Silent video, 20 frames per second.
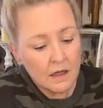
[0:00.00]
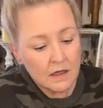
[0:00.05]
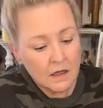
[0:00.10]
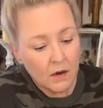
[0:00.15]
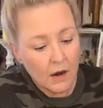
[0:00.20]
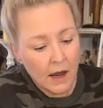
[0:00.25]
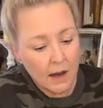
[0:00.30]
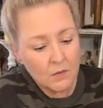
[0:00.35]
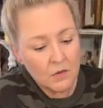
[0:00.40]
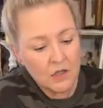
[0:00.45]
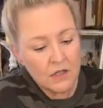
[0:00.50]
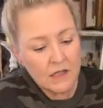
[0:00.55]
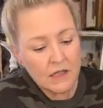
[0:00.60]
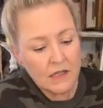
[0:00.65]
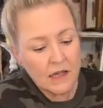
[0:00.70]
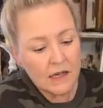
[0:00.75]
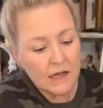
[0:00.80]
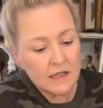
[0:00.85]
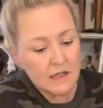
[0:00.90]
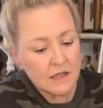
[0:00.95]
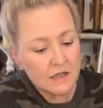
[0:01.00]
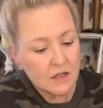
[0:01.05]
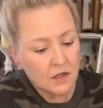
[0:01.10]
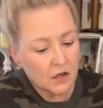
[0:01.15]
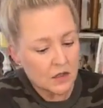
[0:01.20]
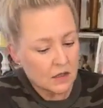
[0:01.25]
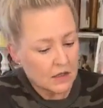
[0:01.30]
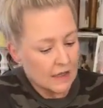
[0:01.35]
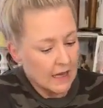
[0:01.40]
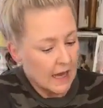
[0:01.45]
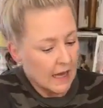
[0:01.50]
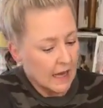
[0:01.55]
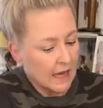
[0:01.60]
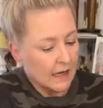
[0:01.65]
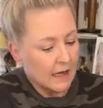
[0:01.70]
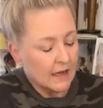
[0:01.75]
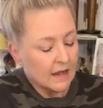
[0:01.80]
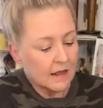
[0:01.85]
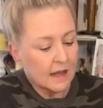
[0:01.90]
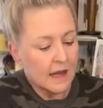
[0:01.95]
So I'm just going to start
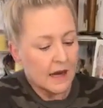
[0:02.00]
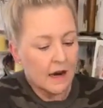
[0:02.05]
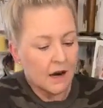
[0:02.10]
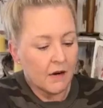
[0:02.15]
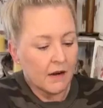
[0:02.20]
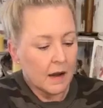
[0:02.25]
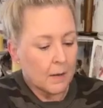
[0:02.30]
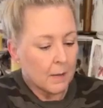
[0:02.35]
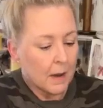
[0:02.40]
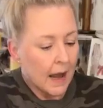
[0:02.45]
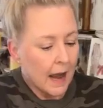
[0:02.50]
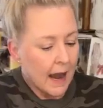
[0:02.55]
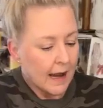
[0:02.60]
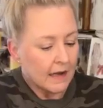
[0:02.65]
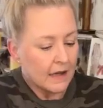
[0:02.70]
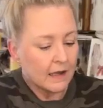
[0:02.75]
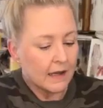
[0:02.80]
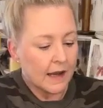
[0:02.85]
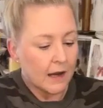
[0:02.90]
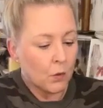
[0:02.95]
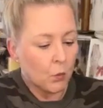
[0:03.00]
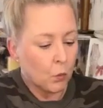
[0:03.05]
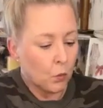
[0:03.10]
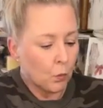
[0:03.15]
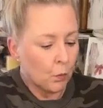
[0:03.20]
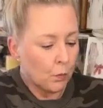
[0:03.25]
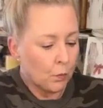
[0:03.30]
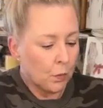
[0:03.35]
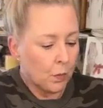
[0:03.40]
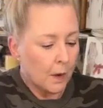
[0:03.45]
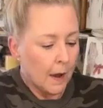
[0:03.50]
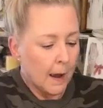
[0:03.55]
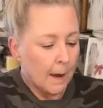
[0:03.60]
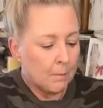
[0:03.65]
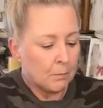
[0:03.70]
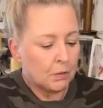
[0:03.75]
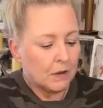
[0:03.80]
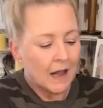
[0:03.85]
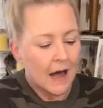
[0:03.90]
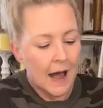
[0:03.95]
taking it there and I'm kind of like
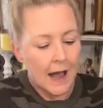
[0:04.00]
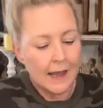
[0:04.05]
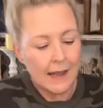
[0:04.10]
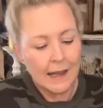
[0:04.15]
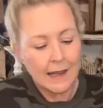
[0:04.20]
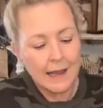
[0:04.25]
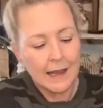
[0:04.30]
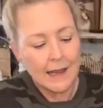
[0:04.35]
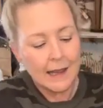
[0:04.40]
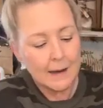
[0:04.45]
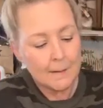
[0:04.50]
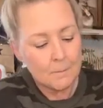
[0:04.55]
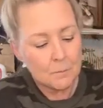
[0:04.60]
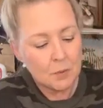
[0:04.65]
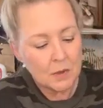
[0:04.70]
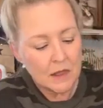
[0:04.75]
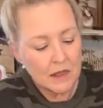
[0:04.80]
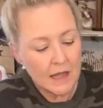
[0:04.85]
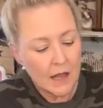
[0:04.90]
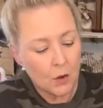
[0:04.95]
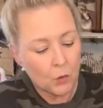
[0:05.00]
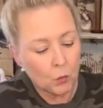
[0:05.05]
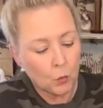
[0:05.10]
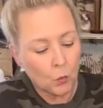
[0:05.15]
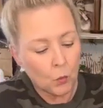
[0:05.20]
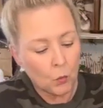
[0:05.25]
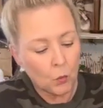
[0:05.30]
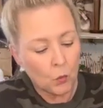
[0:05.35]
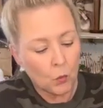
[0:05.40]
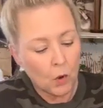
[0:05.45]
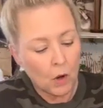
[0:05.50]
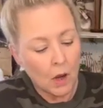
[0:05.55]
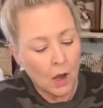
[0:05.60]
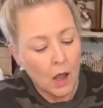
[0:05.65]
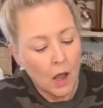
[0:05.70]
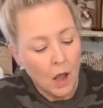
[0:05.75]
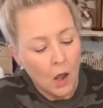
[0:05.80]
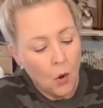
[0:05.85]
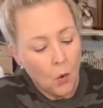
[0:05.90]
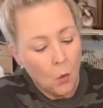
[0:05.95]
applying it, but then
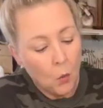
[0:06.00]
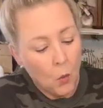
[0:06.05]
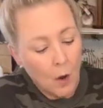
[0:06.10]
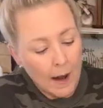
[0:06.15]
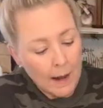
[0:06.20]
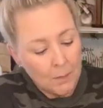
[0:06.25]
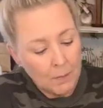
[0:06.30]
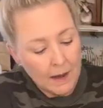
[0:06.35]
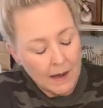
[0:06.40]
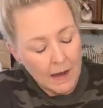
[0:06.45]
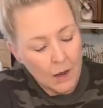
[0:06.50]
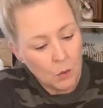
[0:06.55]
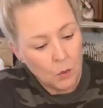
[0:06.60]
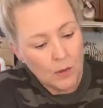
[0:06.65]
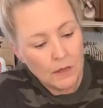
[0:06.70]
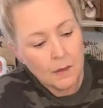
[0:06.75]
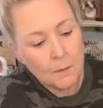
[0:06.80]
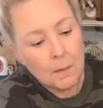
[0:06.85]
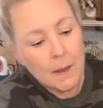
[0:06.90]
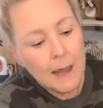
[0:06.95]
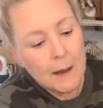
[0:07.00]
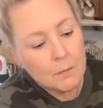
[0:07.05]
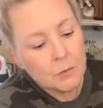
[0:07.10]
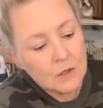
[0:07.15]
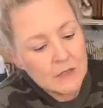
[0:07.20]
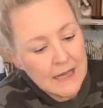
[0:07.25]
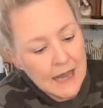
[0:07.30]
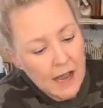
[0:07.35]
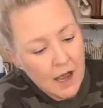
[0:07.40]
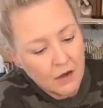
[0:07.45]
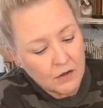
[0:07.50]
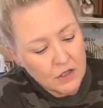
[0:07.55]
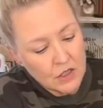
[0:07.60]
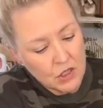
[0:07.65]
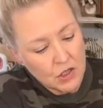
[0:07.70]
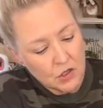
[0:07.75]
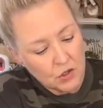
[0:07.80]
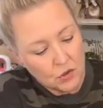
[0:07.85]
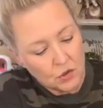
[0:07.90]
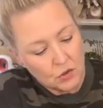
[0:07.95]
wiping it with the paper towel
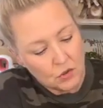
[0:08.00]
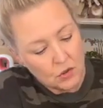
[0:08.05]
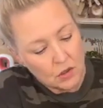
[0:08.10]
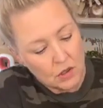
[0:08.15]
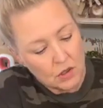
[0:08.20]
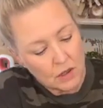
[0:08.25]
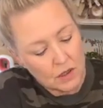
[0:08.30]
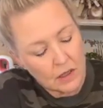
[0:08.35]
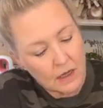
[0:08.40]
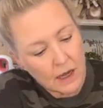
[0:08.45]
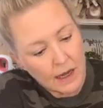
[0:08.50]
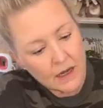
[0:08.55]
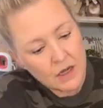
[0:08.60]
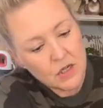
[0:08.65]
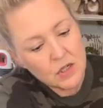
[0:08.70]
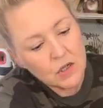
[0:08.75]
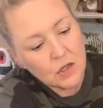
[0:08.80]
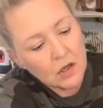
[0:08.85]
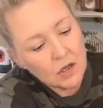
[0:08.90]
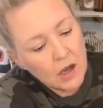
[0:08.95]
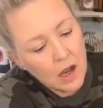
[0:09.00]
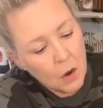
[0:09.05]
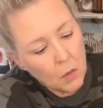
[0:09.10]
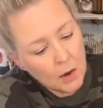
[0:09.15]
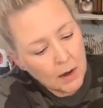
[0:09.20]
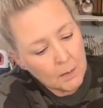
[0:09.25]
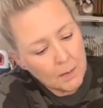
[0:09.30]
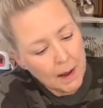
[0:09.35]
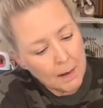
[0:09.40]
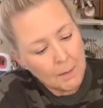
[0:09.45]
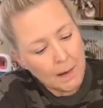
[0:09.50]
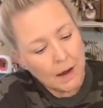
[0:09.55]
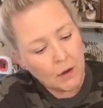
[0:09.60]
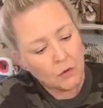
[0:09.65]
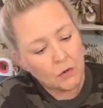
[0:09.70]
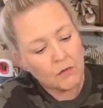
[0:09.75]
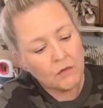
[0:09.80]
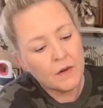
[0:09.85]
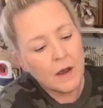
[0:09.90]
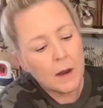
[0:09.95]
too. I should have got one of my
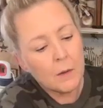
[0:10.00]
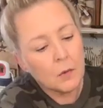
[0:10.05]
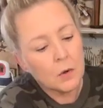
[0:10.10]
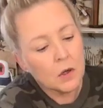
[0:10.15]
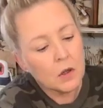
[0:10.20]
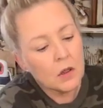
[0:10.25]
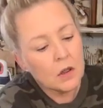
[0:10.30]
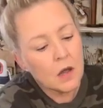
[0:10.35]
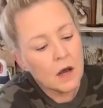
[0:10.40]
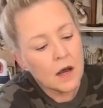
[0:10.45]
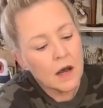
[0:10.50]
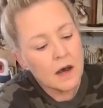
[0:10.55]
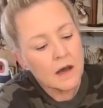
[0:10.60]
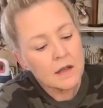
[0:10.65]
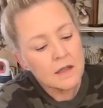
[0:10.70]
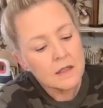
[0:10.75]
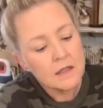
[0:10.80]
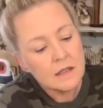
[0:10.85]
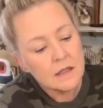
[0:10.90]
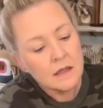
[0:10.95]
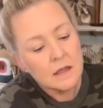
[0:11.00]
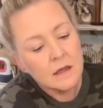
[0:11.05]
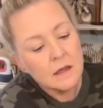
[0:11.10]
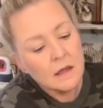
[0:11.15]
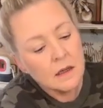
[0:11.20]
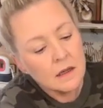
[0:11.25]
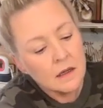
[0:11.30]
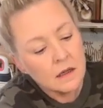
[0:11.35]
microfiber cloths.